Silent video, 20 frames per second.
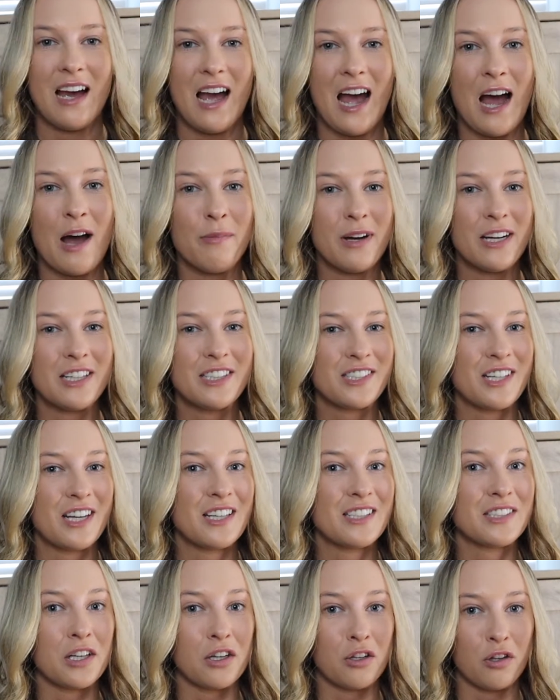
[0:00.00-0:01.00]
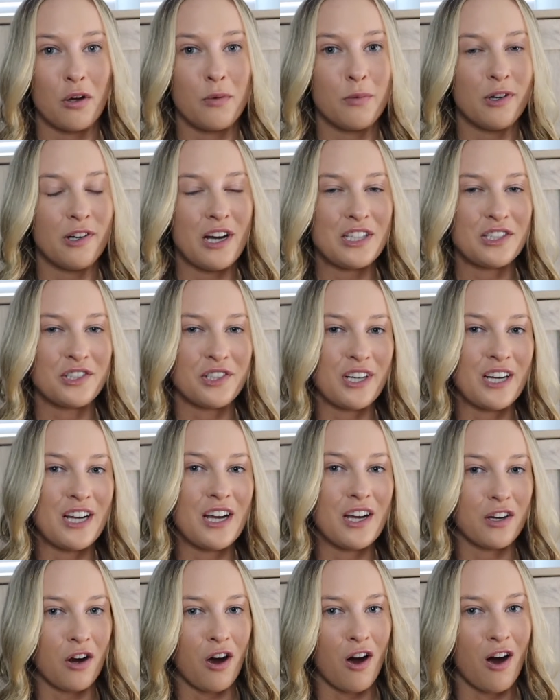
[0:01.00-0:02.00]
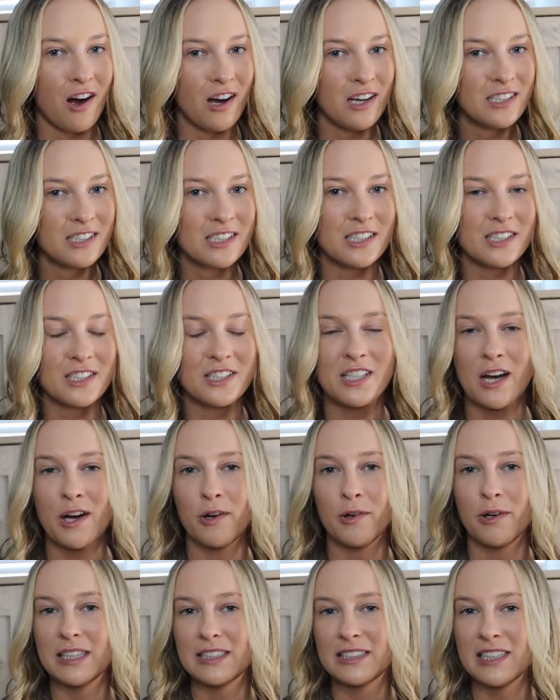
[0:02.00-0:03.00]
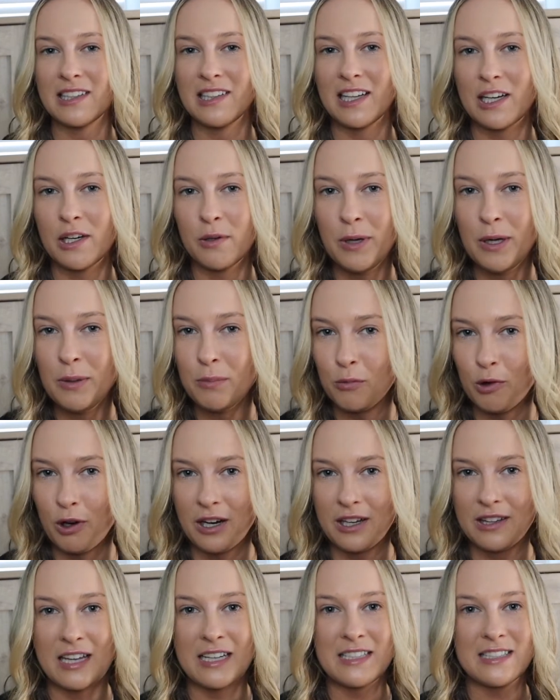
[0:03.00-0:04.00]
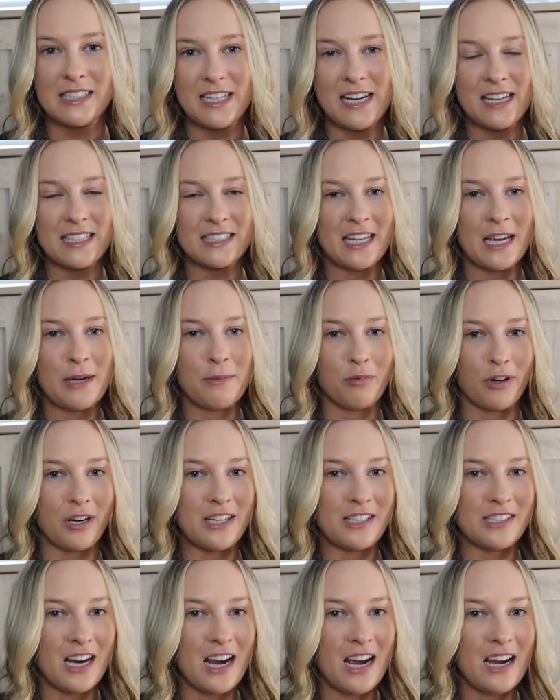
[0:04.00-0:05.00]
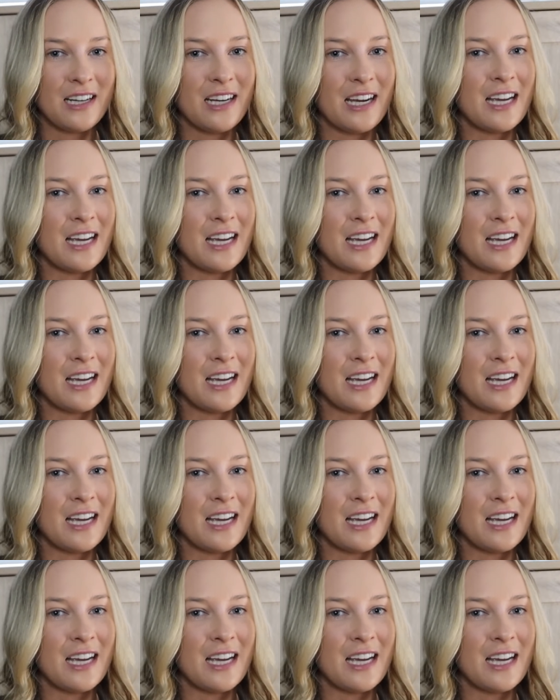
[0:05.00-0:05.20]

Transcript: How much does global entry cost? So it's a little bit more than TSA PreCheck.